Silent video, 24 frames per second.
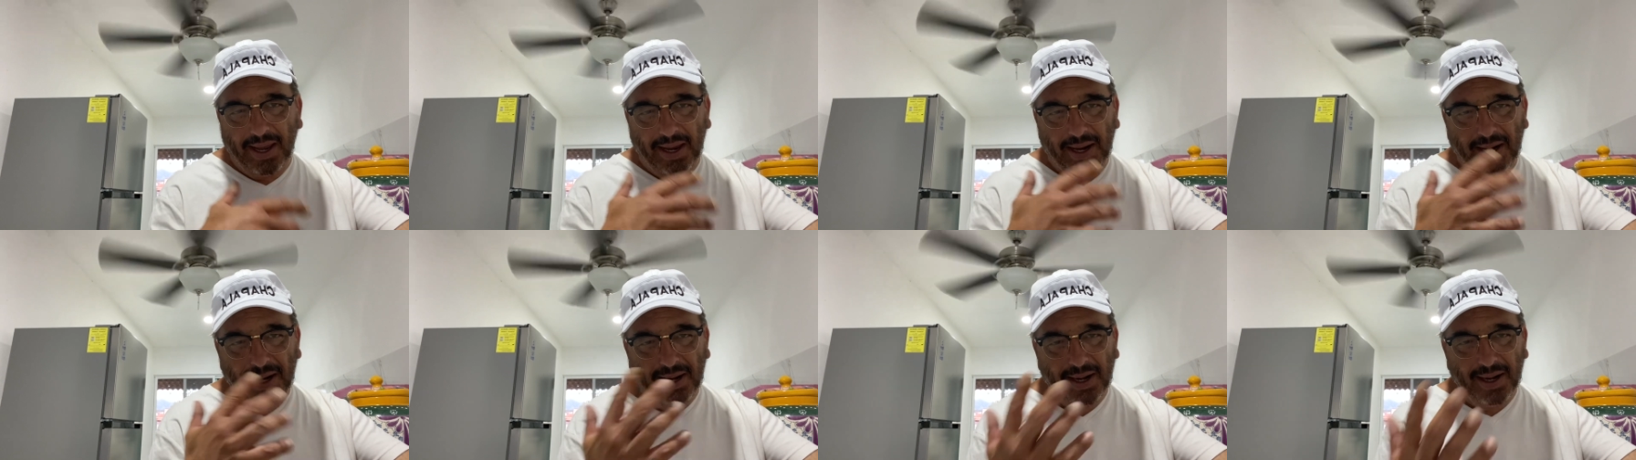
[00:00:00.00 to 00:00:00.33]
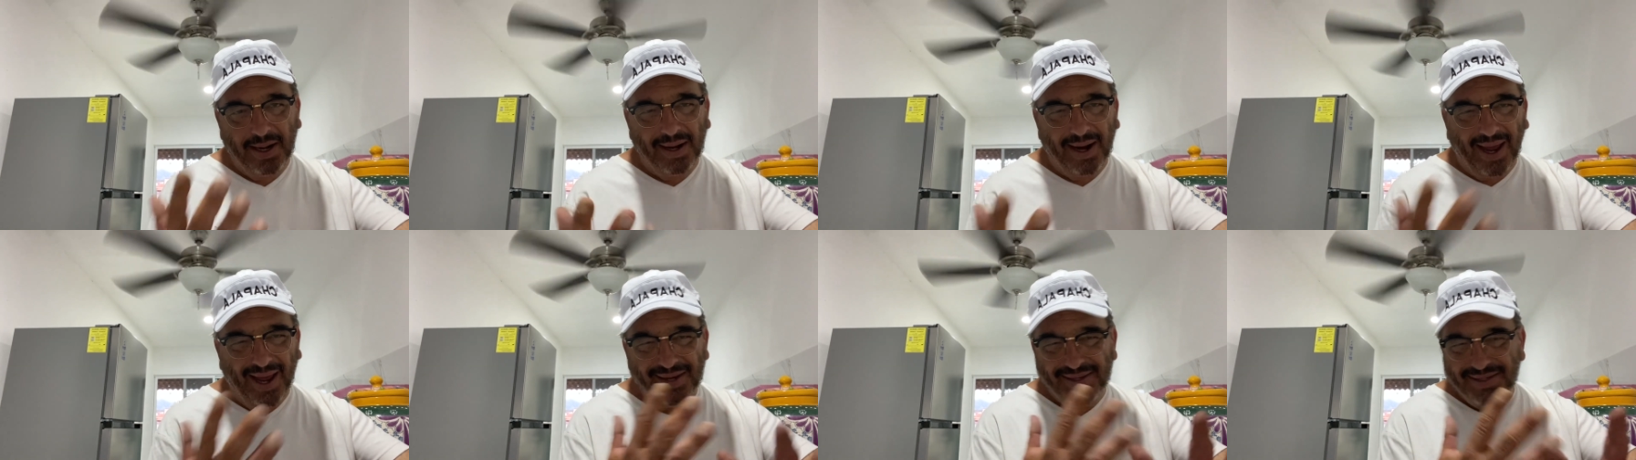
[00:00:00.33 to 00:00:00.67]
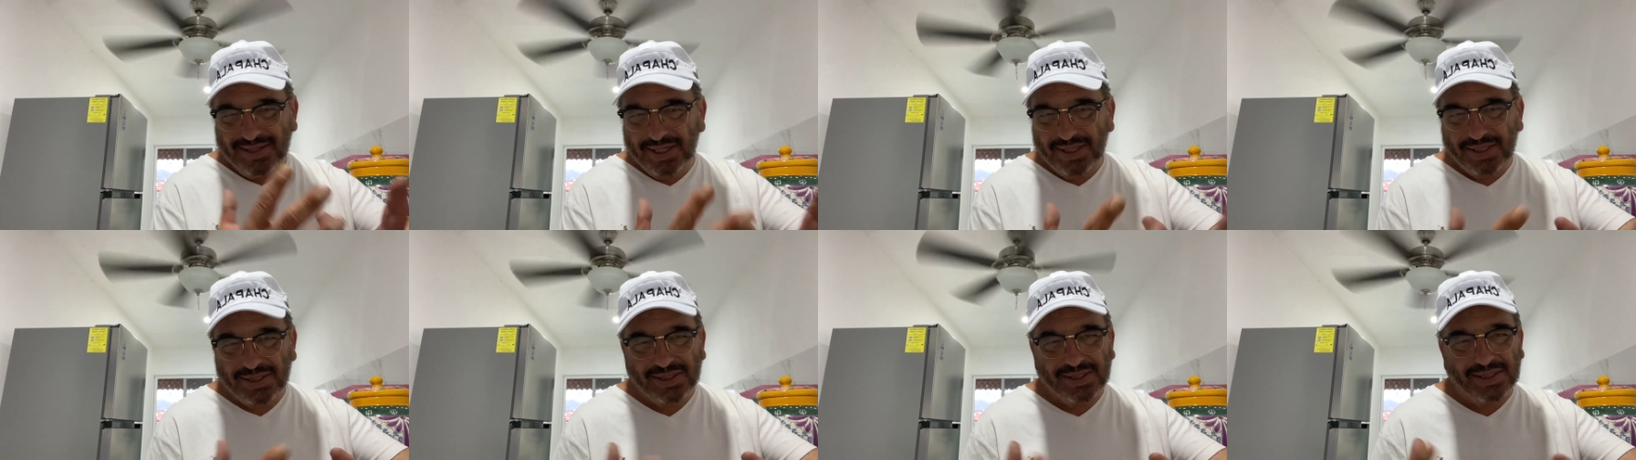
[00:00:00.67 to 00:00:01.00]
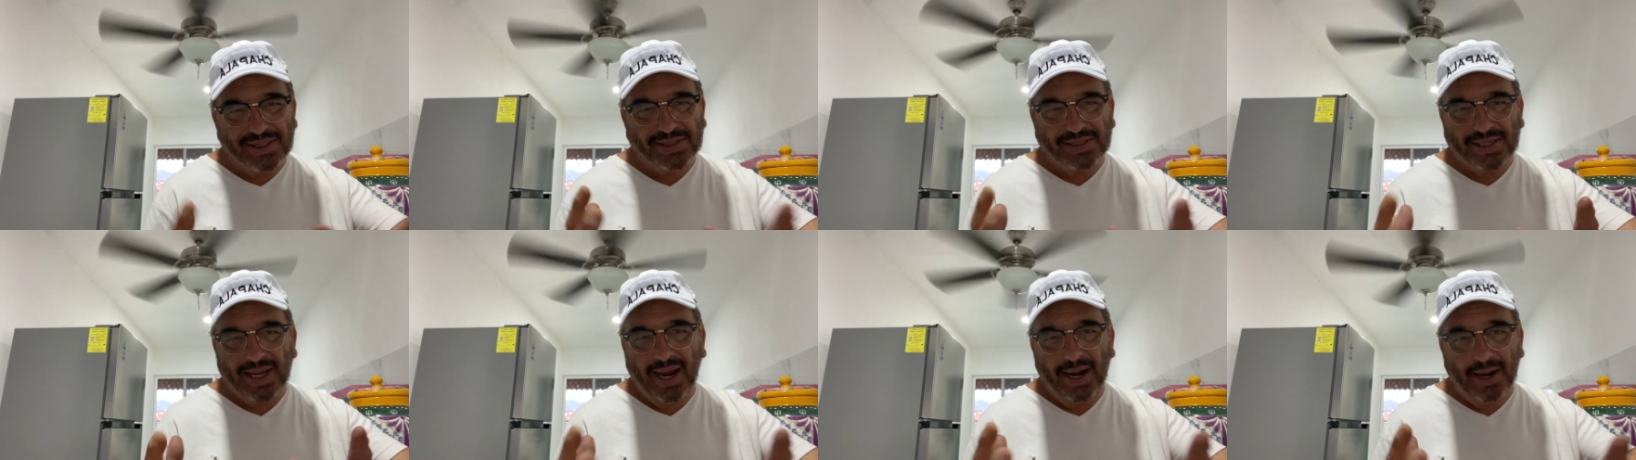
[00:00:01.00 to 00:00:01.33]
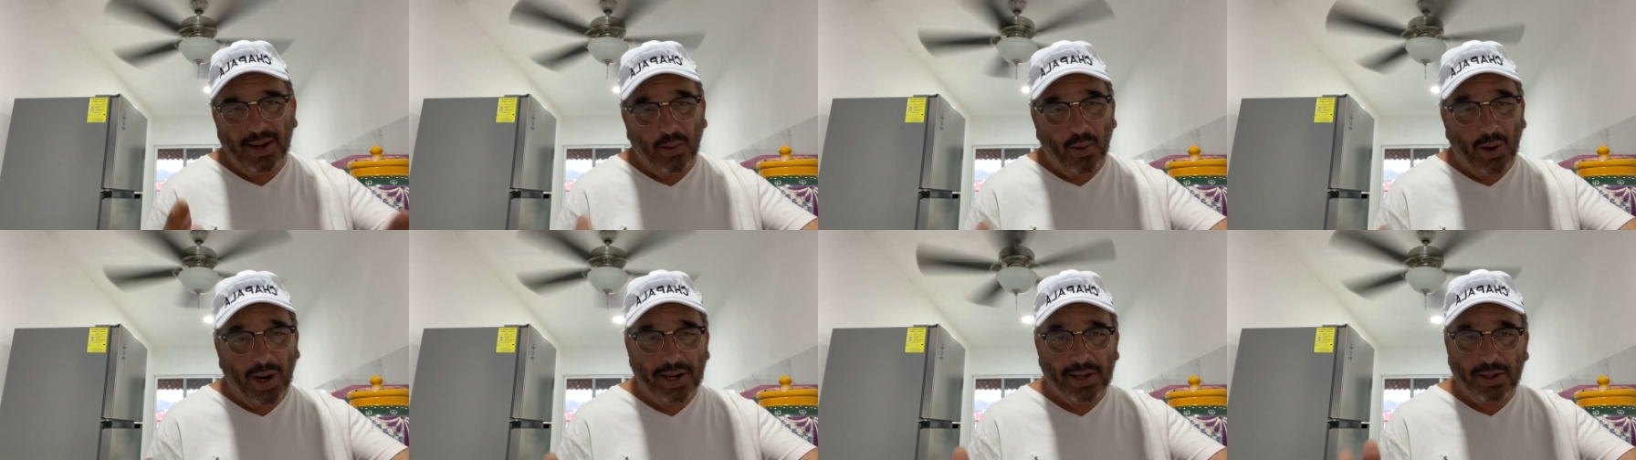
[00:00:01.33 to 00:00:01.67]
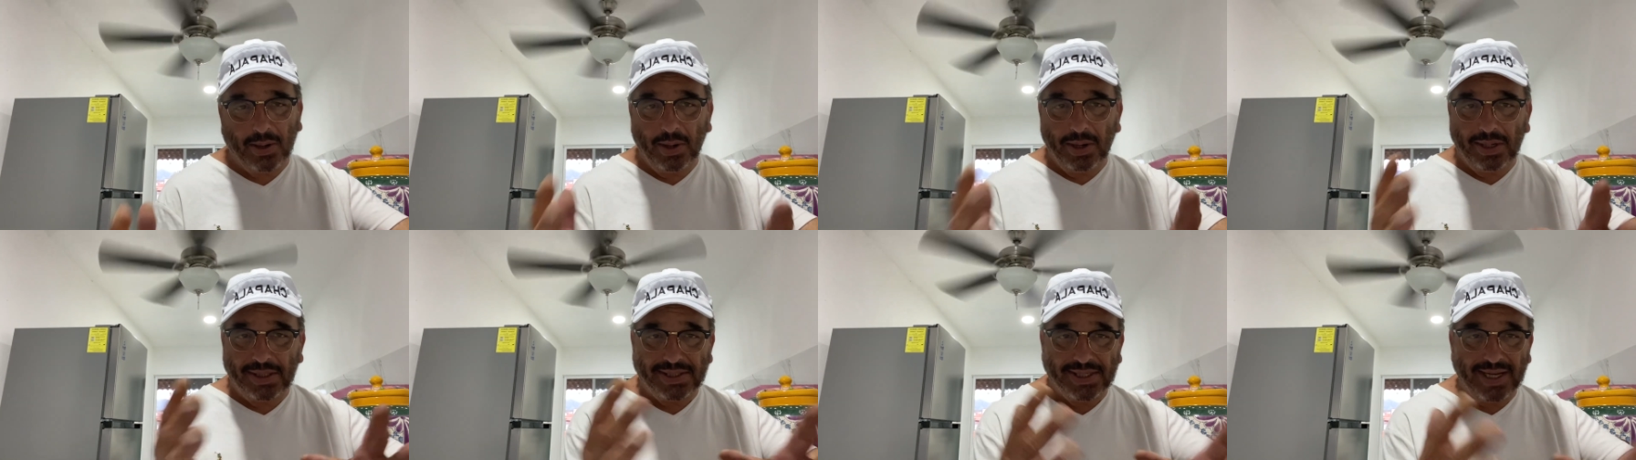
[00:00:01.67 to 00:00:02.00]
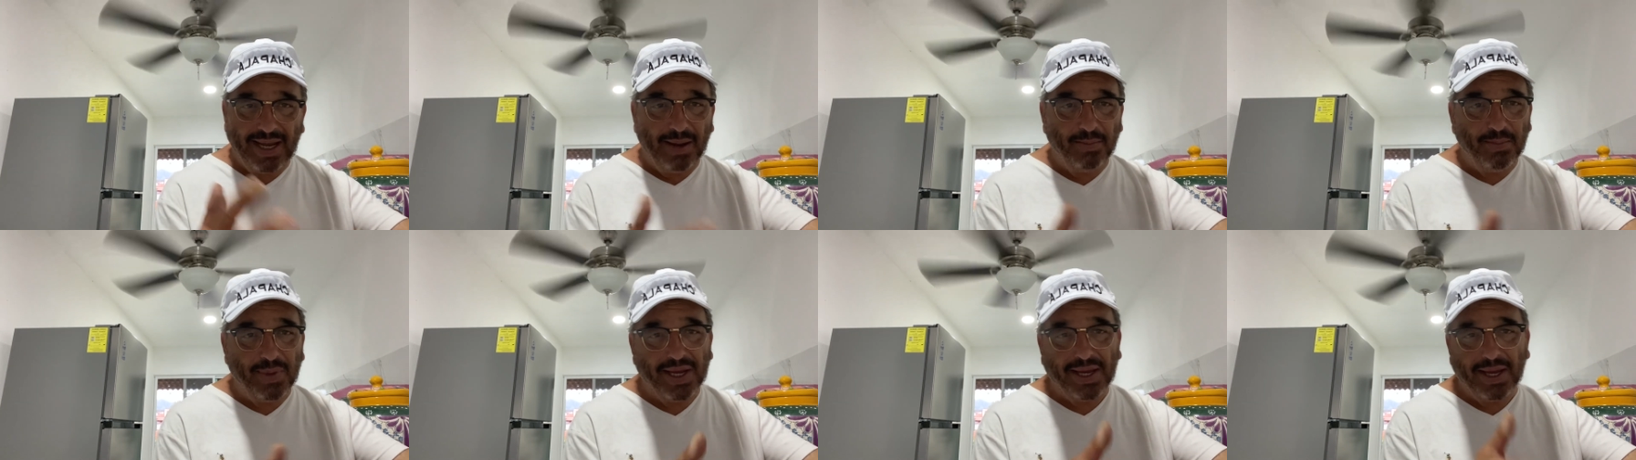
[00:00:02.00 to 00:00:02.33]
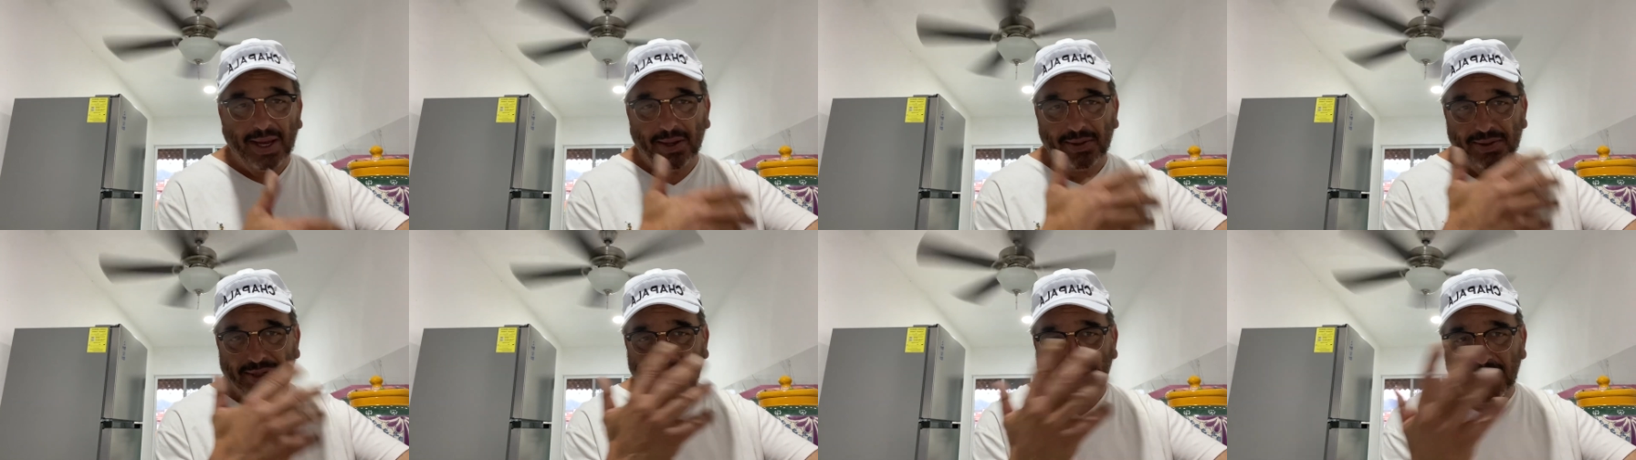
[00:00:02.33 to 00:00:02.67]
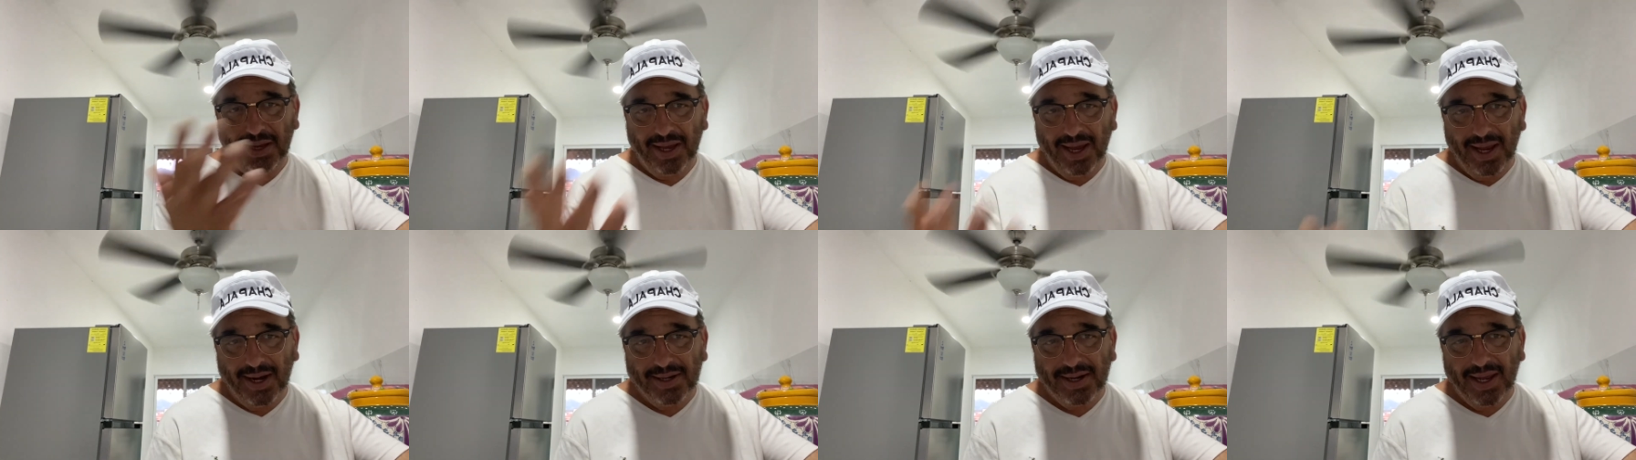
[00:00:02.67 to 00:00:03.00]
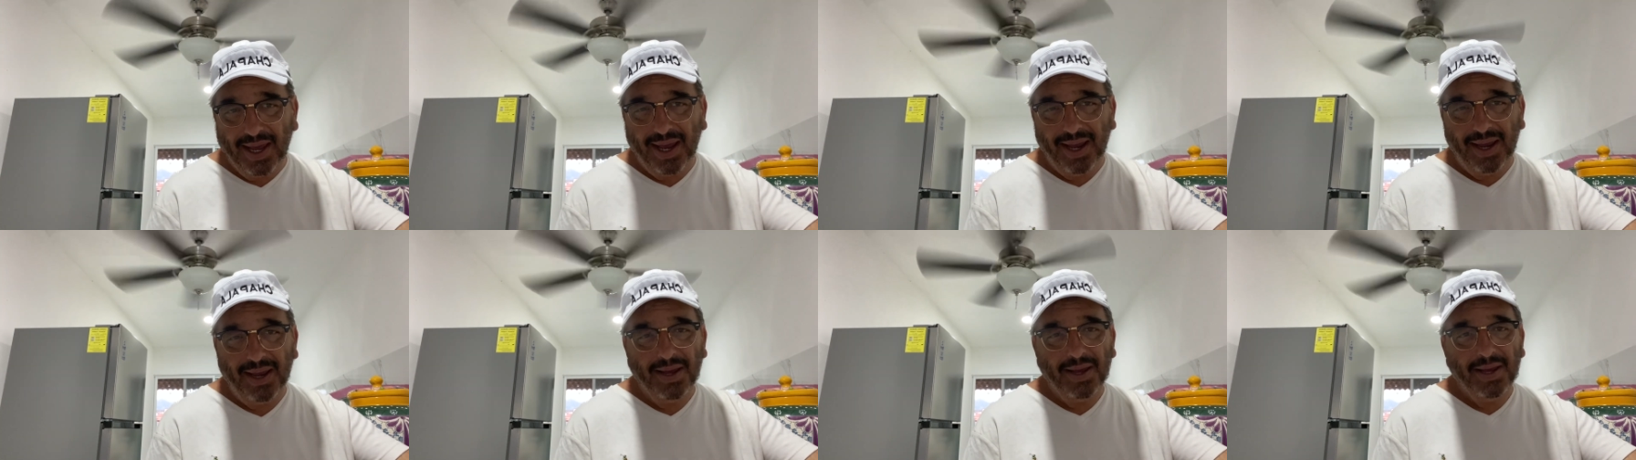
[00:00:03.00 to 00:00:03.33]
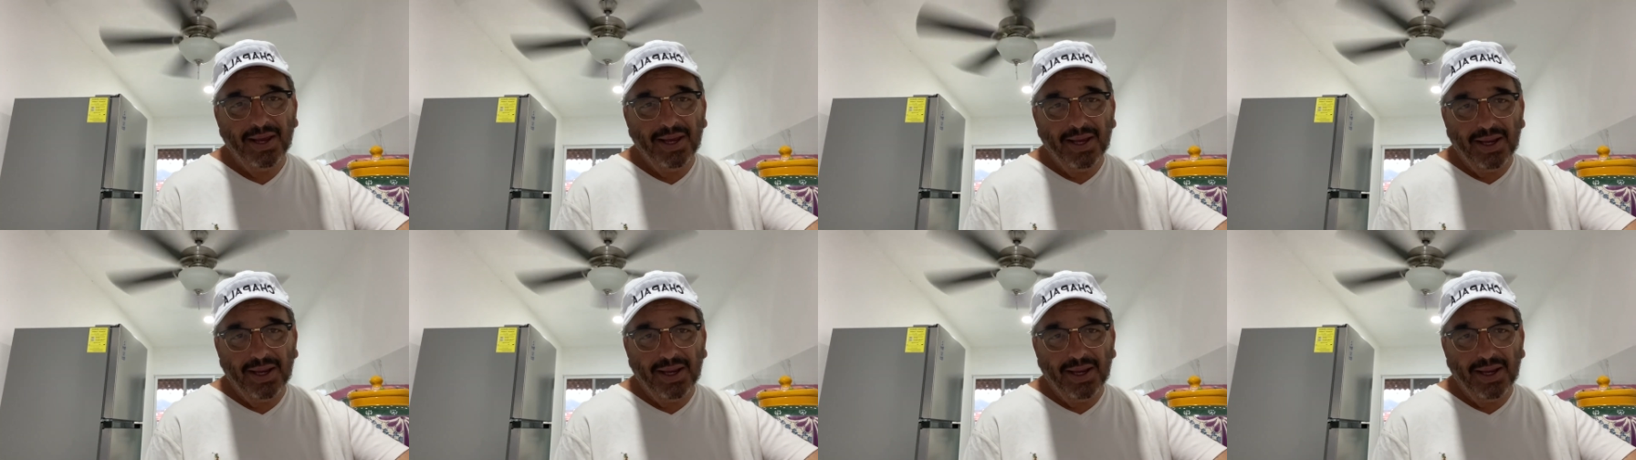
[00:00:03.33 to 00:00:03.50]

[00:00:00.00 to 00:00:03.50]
and I just decided I wanted to go to San Miguel de Allende.